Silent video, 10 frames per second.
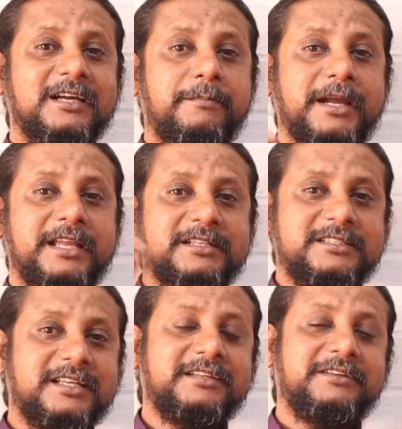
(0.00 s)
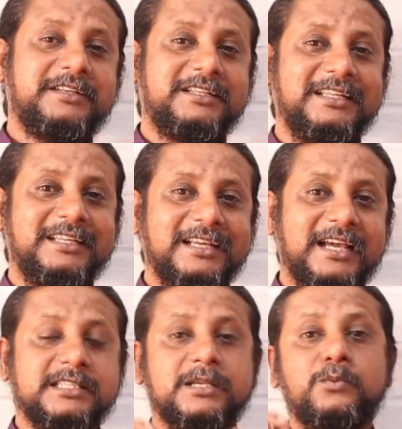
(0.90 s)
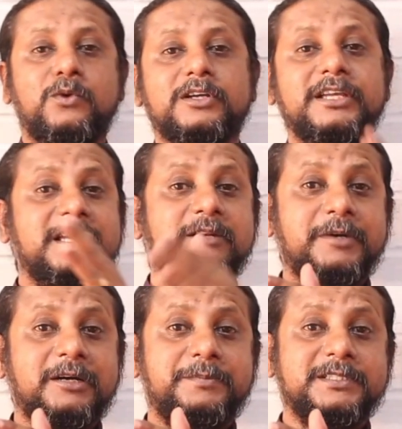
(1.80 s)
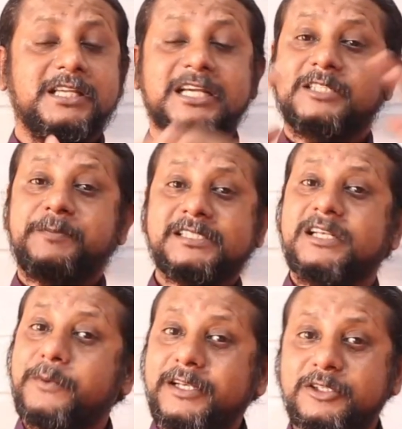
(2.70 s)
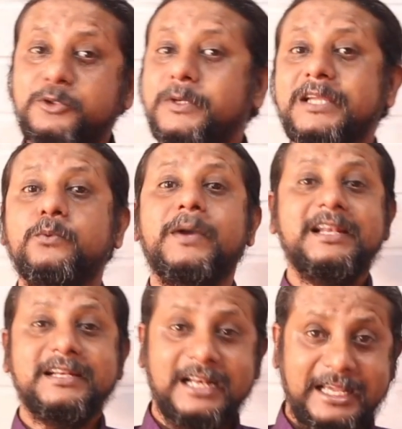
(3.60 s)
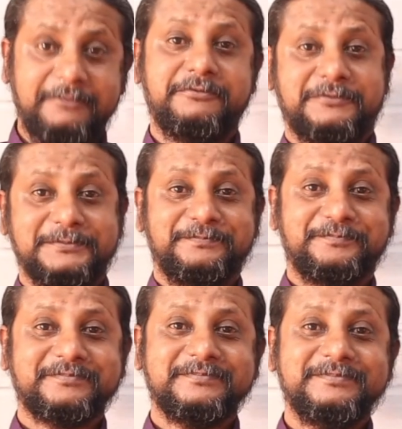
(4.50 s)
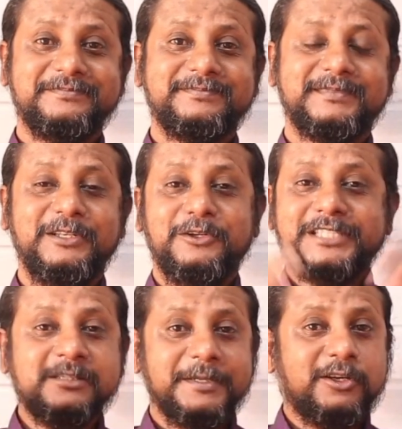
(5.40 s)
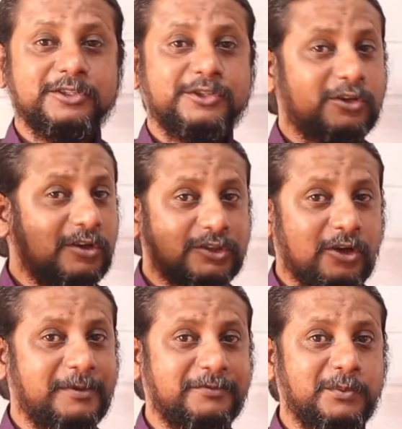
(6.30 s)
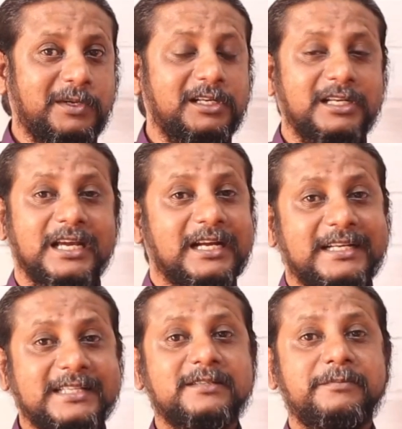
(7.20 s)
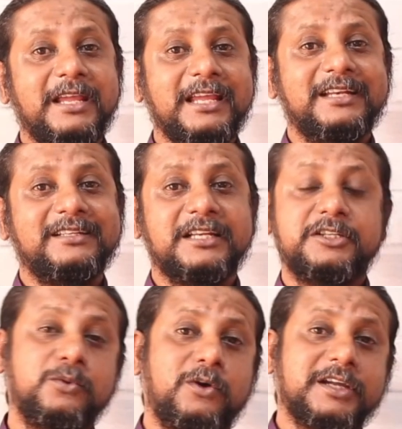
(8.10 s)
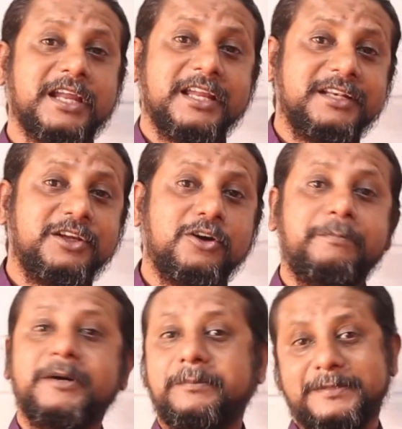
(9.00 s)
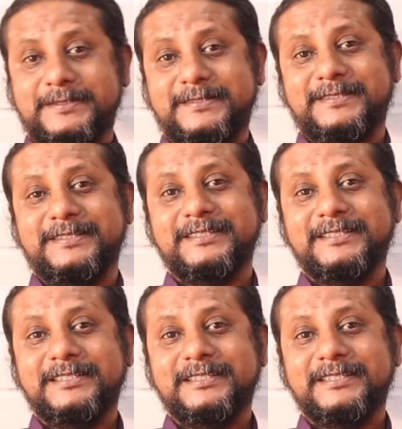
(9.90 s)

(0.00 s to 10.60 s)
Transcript: my integrity as I'm walking in purpose, especially when you're doing well in life. You know, just because you're on top of the world doesn't mean that you're walking in your purpose.